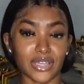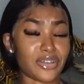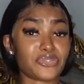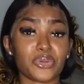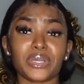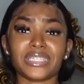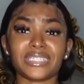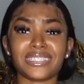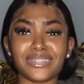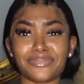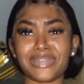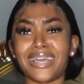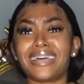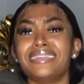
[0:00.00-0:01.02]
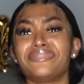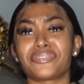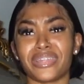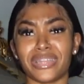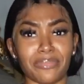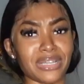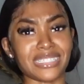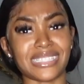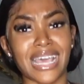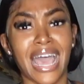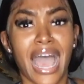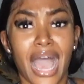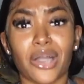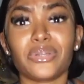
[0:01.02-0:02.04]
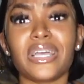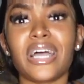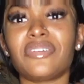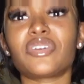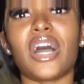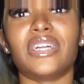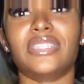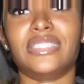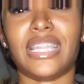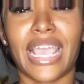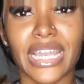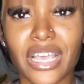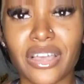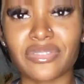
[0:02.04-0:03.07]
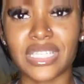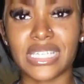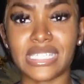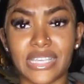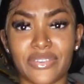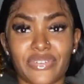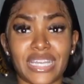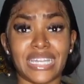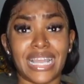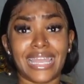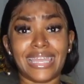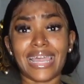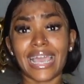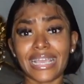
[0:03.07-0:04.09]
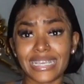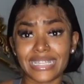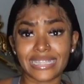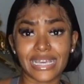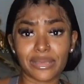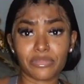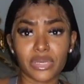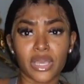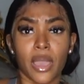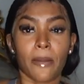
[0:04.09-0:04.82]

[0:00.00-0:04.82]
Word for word: of course you know i'm not even reading because i wouldn't have gotten any of these if i didn't like them